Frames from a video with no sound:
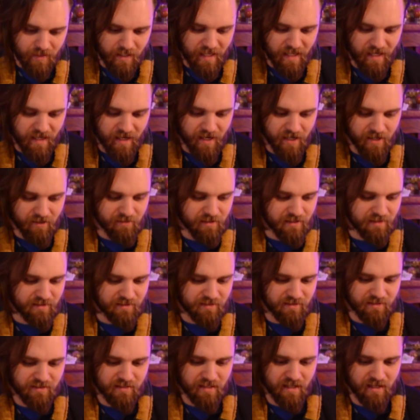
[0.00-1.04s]
Harry
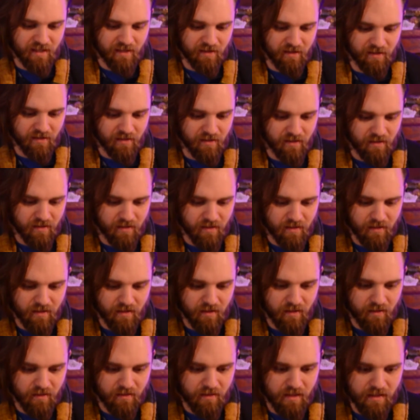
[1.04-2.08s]
stared.
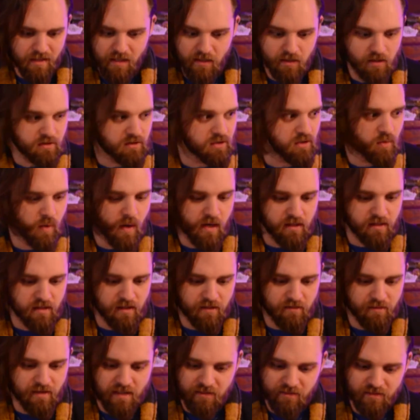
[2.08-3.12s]
Then he looked quickly
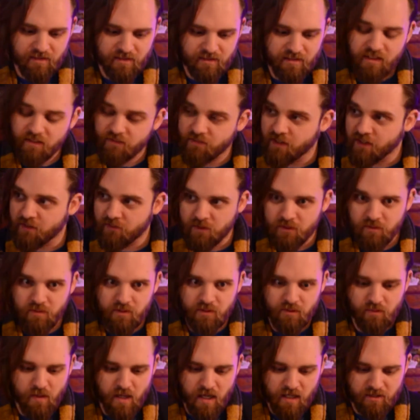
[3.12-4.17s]
around to see if anyone
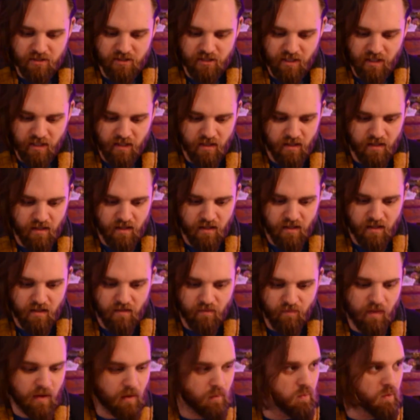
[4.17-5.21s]
was watching.
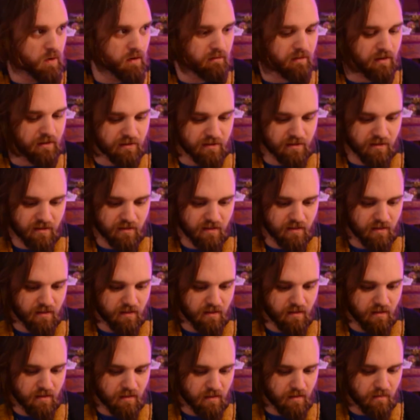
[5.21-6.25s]
They weren't.
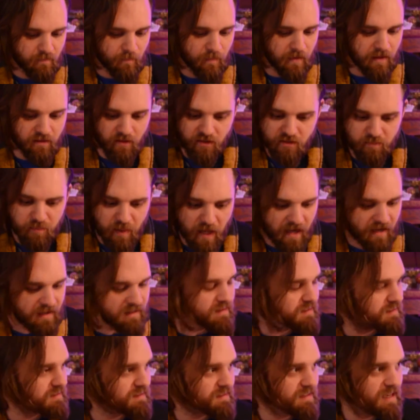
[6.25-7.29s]
He looked back at
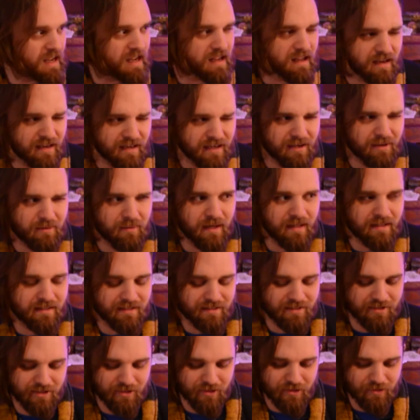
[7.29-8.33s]
the snake, and he
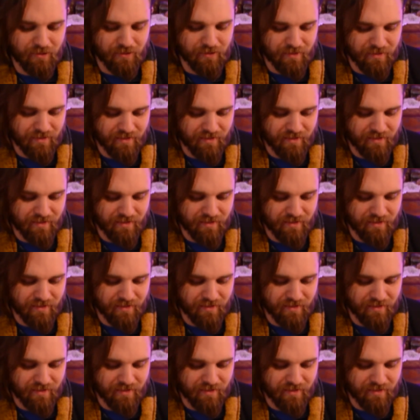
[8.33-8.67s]
winked too.